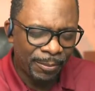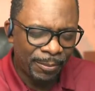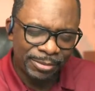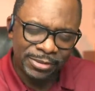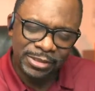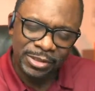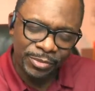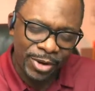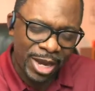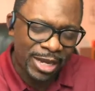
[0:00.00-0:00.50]

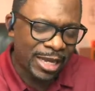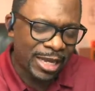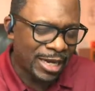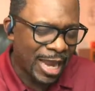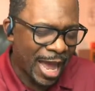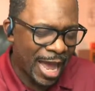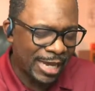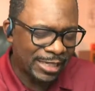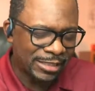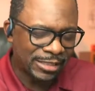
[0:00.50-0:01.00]
Help us to
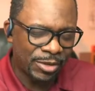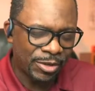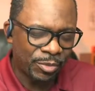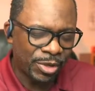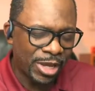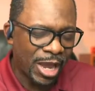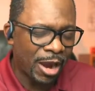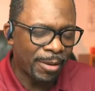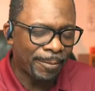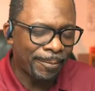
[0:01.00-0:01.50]
recognize
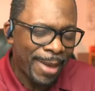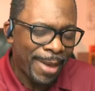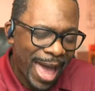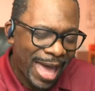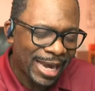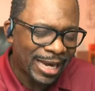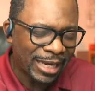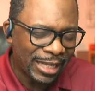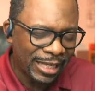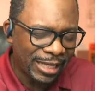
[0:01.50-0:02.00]
that we aren't
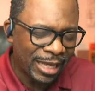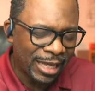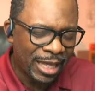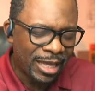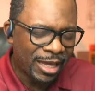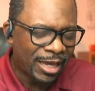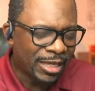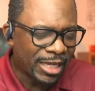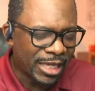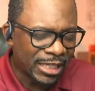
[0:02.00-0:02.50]

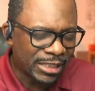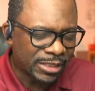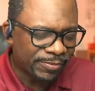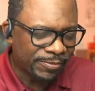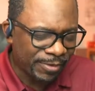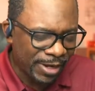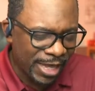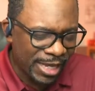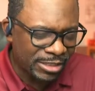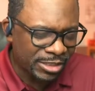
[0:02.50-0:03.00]
battling
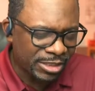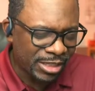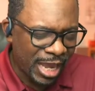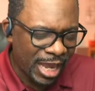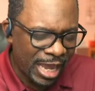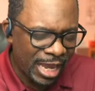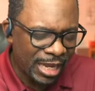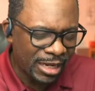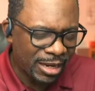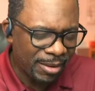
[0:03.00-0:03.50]
against
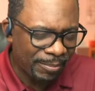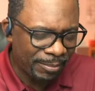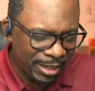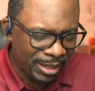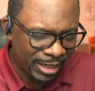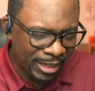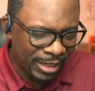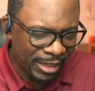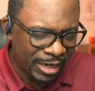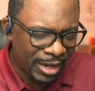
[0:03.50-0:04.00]
flesh and
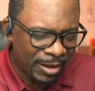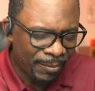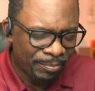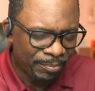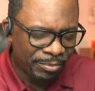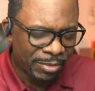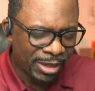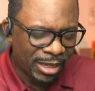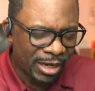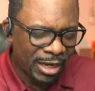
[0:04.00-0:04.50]
blood,
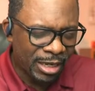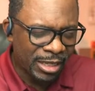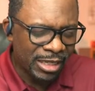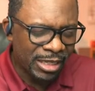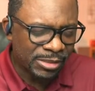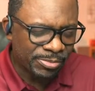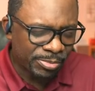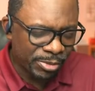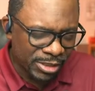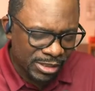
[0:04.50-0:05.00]
but
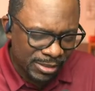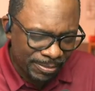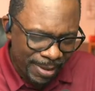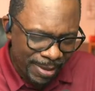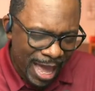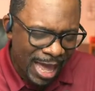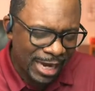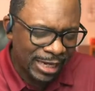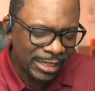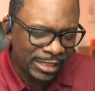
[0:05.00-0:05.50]
against
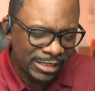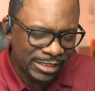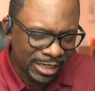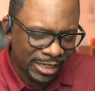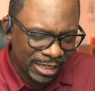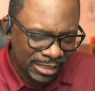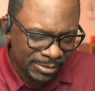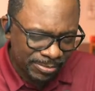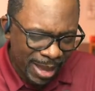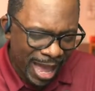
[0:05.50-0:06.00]

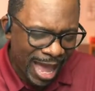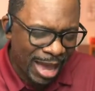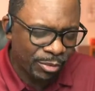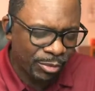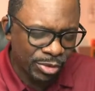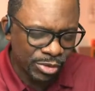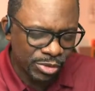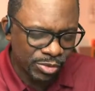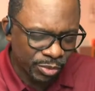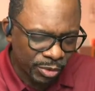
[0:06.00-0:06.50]
principalities, against
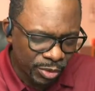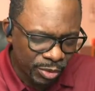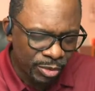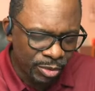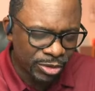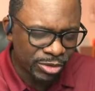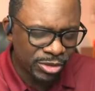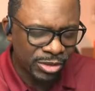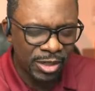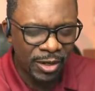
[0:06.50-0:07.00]
powers,
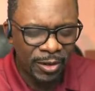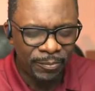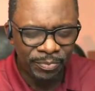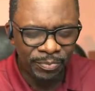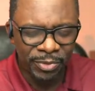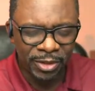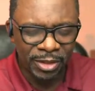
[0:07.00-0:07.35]
rulers,